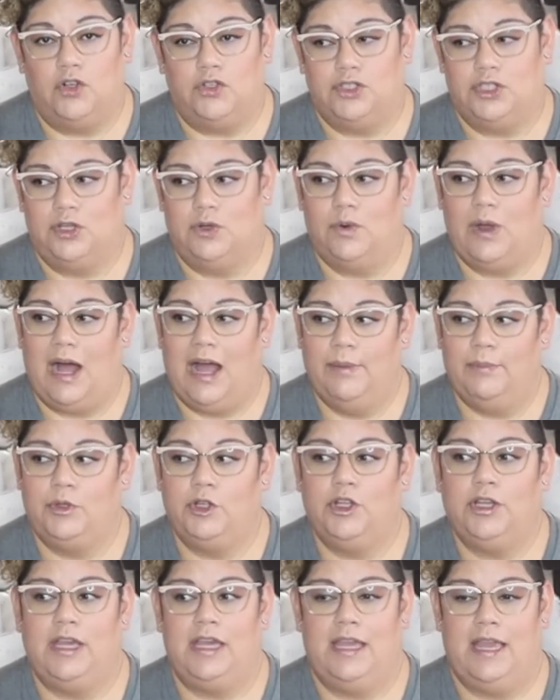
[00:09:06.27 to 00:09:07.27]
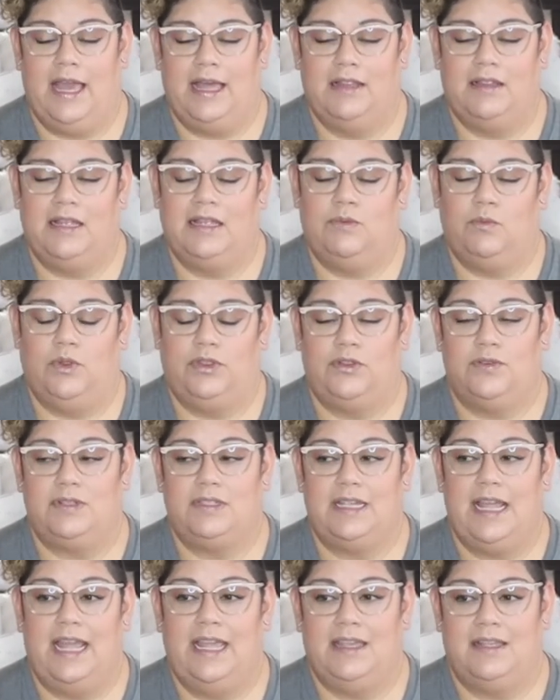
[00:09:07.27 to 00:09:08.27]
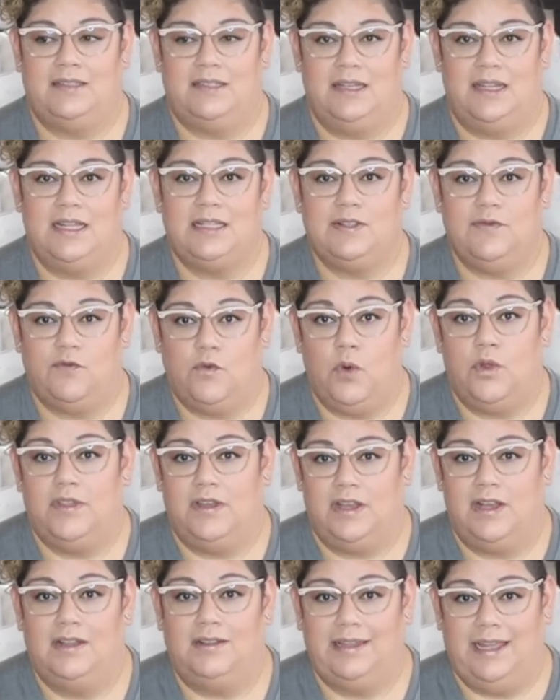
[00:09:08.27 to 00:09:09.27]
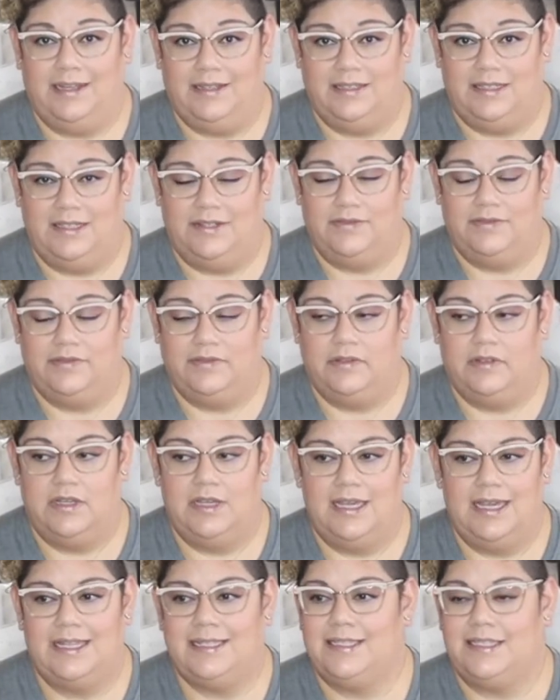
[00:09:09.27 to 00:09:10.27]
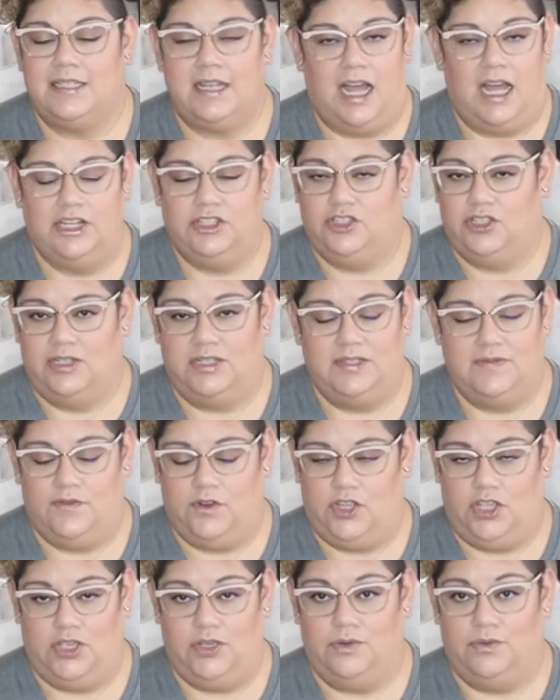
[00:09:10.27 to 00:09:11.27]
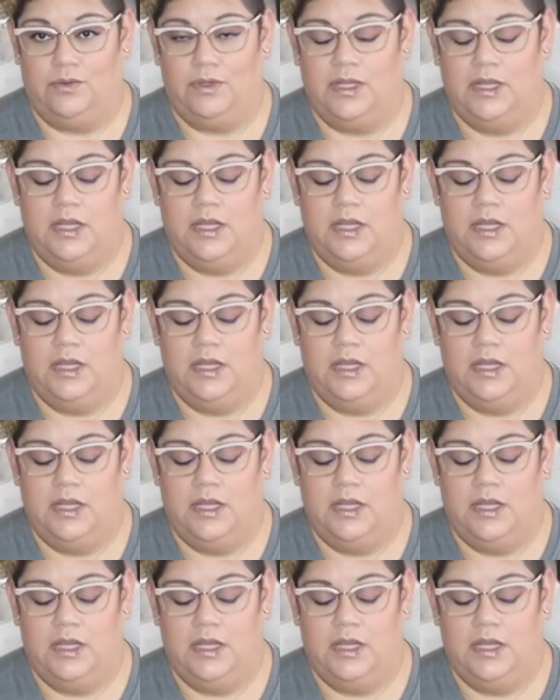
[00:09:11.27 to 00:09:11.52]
So I'm looking at it, what they're saying is it's for the collective. It's not just for you.